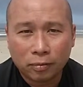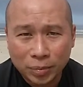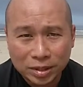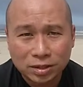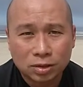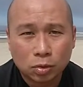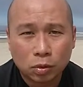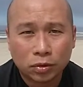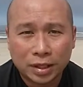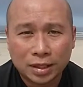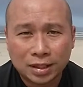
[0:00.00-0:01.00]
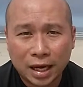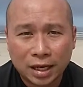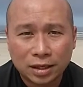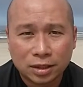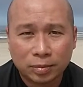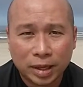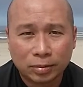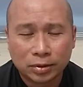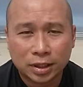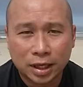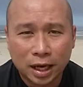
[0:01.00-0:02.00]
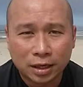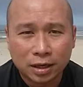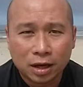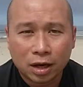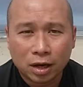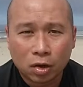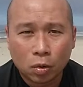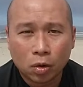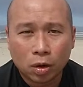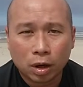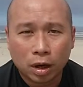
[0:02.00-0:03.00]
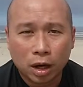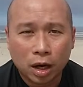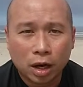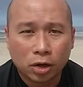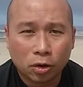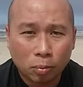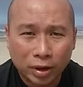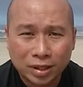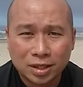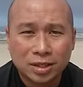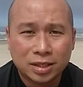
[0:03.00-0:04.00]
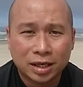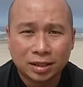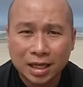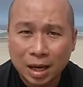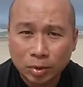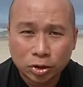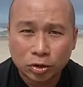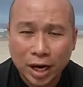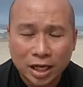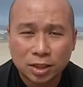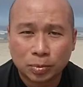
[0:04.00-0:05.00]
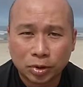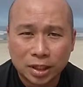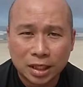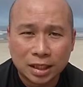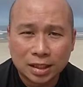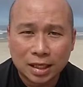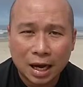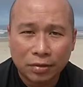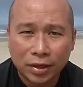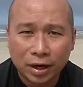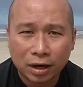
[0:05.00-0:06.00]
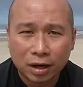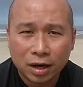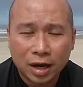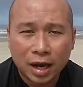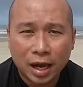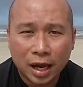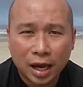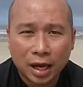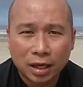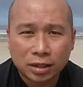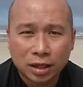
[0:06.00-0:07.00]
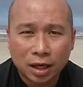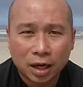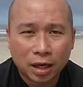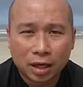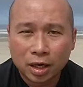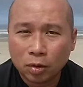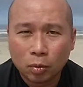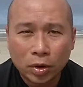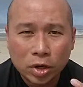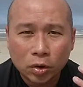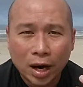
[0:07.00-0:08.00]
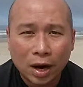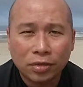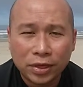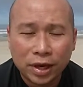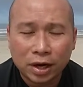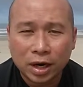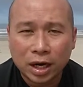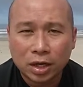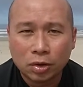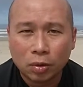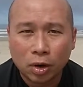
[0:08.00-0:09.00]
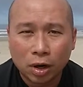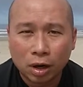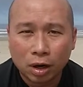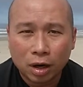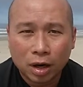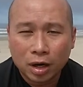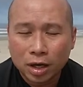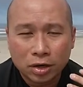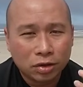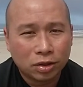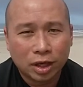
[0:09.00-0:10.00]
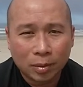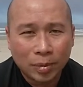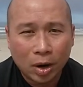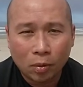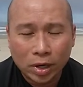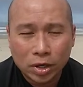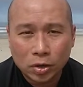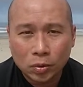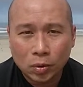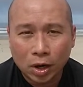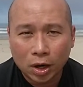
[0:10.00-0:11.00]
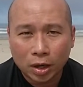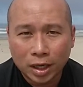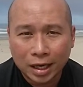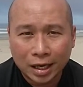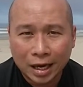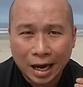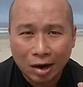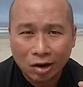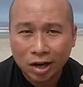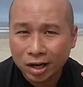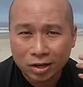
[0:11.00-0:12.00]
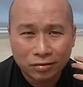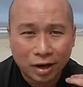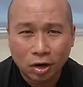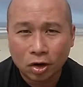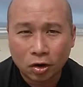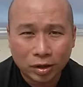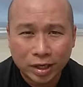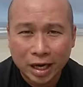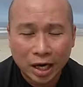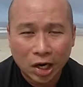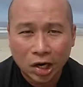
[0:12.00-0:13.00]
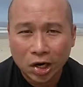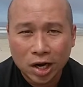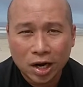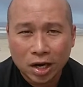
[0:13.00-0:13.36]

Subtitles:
business tool these days, to be able to get your presence, establish your expertise out there. And you know, when you're out there and you are, you know, you think about when you are getting a haircut and you've got curly hair,